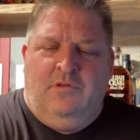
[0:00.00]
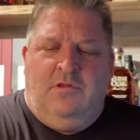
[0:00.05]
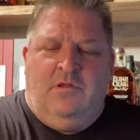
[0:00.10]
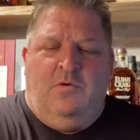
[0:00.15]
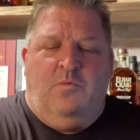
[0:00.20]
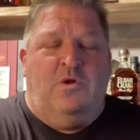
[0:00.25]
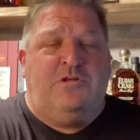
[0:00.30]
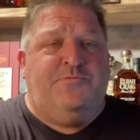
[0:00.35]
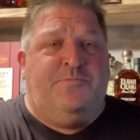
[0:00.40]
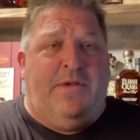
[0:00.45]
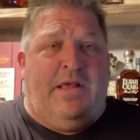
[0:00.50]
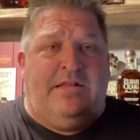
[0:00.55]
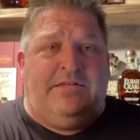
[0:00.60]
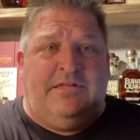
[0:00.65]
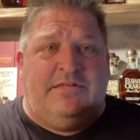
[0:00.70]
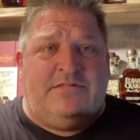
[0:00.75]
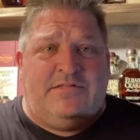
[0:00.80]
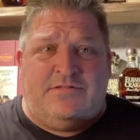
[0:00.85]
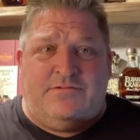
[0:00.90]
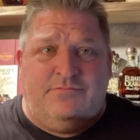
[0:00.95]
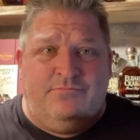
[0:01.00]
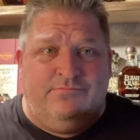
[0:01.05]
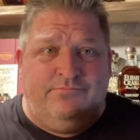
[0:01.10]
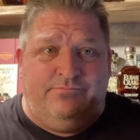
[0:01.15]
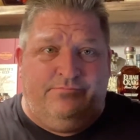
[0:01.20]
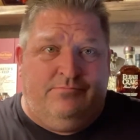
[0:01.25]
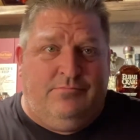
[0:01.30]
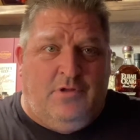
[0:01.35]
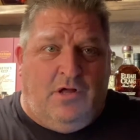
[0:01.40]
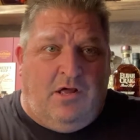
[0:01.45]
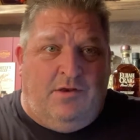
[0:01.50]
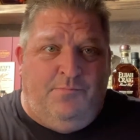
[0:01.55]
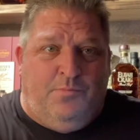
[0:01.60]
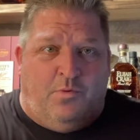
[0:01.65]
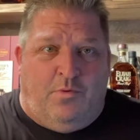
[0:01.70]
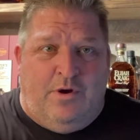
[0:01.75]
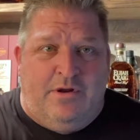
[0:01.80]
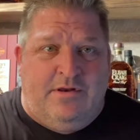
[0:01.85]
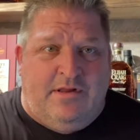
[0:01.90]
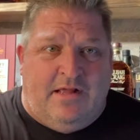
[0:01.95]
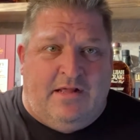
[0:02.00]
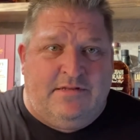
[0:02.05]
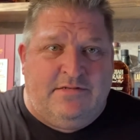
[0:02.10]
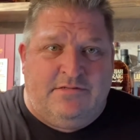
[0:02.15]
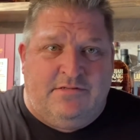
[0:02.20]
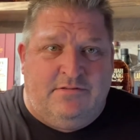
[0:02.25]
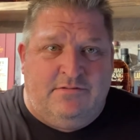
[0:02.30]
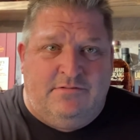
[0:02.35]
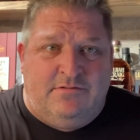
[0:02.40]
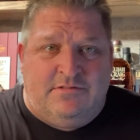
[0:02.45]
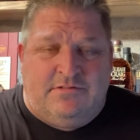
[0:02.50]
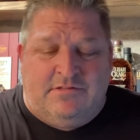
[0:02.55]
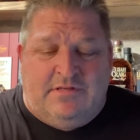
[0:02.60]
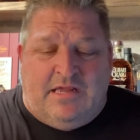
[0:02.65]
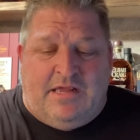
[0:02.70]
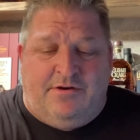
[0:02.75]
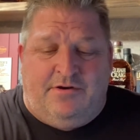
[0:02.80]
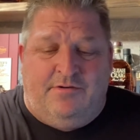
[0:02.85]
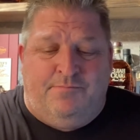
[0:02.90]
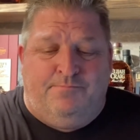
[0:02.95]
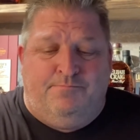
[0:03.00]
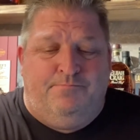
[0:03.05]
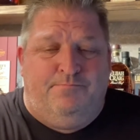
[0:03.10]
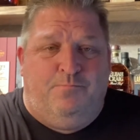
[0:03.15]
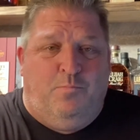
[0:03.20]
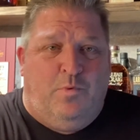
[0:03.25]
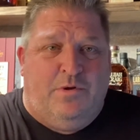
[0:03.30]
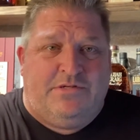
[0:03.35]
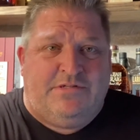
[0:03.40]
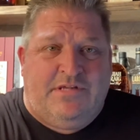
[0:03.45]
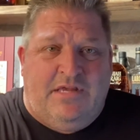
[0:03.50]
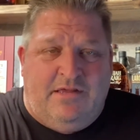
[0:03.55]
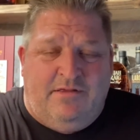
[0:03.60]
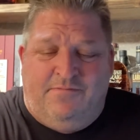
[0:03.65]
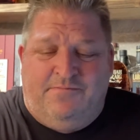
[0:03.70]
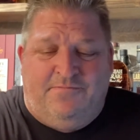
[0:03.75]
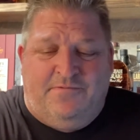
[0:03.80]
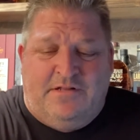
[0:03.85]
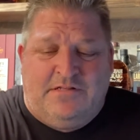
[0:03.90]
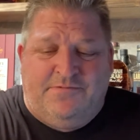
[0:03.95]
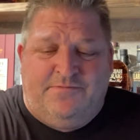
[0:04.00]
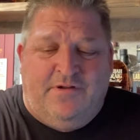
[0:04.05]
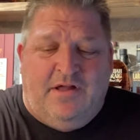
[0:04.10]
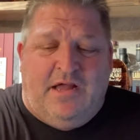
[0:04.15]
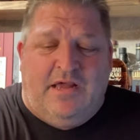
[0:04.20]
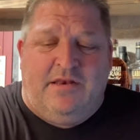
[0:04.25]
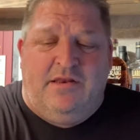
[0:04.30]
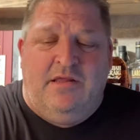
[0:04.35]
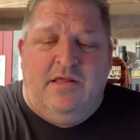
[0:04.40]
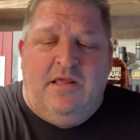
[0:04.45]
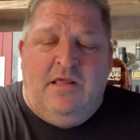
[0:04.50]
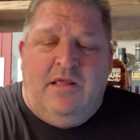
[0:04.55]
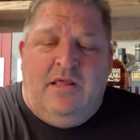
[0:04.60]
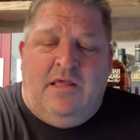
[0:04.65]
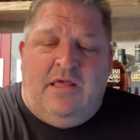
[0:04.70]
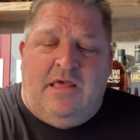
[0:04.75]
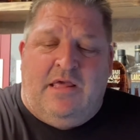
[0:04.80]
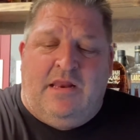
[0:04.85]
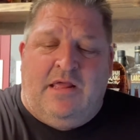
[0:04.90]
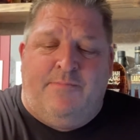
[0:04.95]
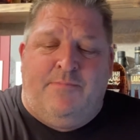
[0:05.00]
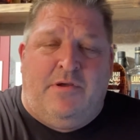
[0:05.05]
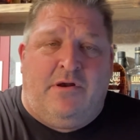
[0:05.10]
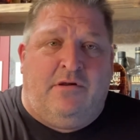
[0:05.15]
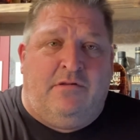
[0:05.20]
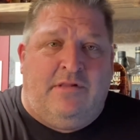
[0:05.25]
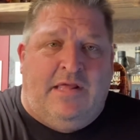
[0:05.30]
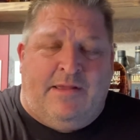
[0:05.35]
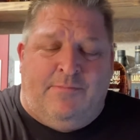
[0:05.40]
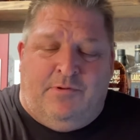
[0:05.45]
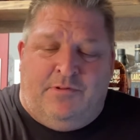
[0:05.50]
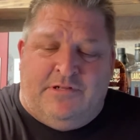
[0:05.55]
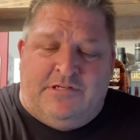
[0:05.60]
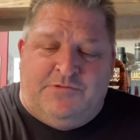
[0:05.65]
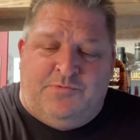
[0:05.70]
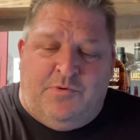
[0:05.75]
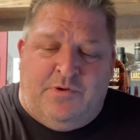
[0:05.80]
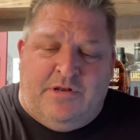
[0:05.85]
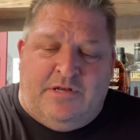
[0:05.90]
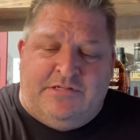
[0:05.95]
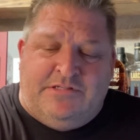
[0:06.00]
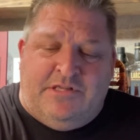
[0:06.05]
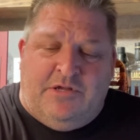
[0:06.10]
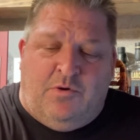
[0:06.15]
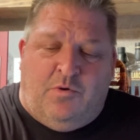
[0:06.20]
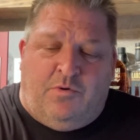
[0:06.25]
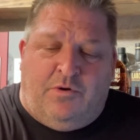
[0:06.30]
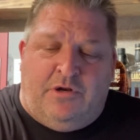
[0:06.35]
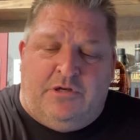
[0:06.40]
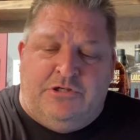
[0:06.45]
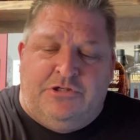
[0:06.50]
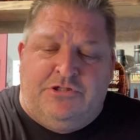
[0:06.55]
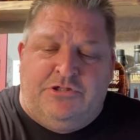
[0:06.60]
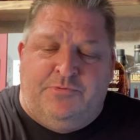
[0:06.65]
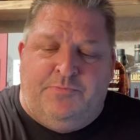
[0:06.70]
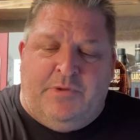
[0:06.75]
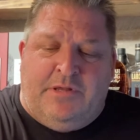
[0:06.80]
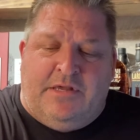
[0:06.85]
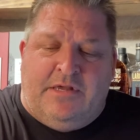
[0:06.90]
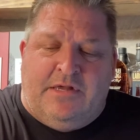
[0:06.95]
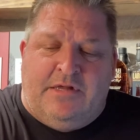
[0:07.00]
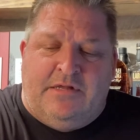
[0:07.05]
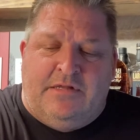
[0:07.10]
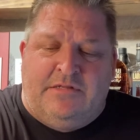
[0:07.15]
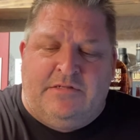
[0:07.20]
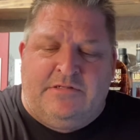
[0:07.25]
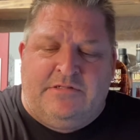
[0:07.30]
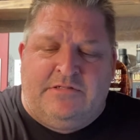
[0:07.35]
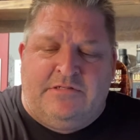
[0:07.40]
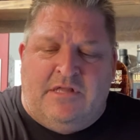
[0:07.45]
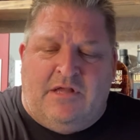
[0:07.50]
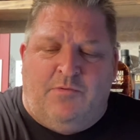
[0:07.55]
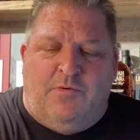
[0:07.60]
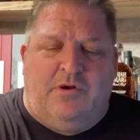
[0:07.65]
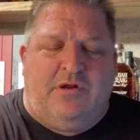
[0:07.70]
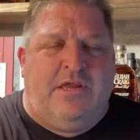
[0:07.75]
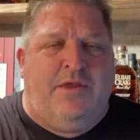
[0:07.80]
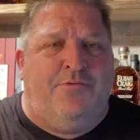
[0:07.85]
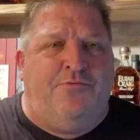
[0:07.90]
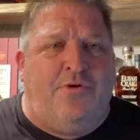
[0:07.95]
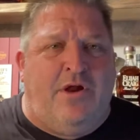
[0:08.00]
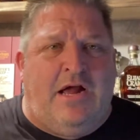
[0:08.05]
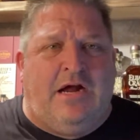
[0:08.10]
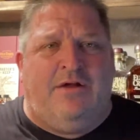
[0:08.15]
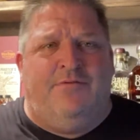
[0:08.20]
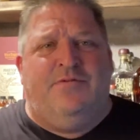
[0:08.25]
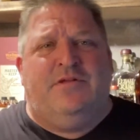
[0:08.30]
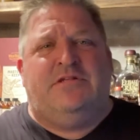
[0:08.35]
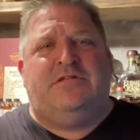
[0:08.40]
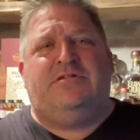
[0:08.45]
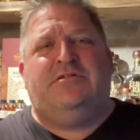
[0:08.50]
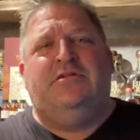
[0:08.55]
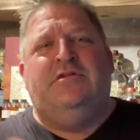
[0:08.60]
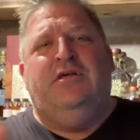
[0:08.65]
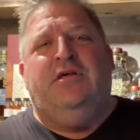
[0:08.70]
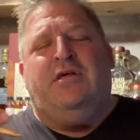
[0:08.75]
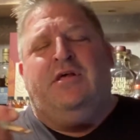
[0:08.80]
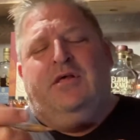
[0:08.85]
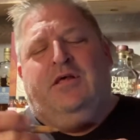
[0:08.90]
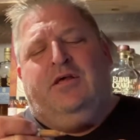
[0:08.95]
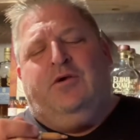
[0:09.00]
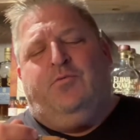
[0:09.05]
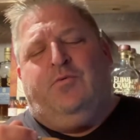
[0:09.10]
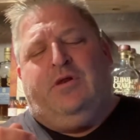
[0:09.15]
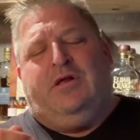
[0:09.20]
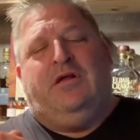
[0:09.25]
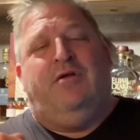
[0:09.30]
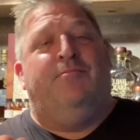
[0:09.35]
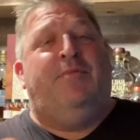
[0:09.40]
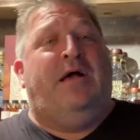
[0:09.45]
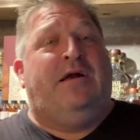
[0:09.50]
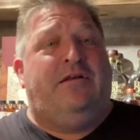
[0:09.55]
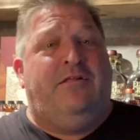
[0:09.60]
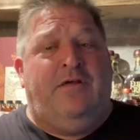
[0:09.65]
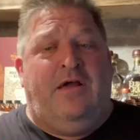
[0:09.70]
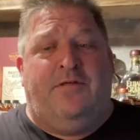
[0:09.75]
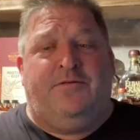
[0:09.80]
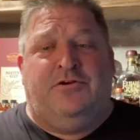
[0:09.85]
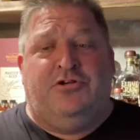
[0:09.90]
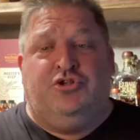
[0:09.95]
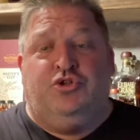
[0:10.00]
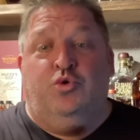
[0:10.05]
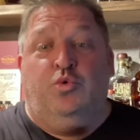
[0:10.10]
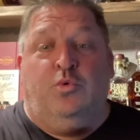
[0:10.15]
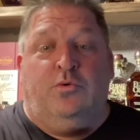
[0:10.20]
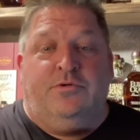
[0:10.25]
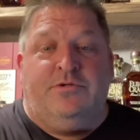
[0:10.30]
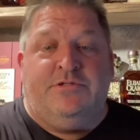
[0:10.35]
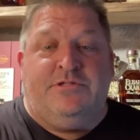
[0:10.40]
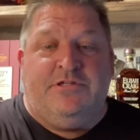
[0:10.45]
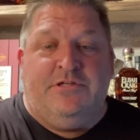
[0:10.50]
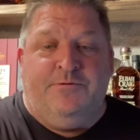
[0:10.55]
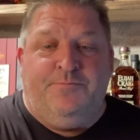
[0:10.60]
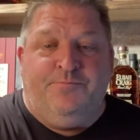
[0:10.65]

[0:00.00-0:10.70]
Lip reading: which means it's on point as a standard whiskey. It's fine. And I better label this one as the orange because I want to keep track of this when I come back to the other jewels.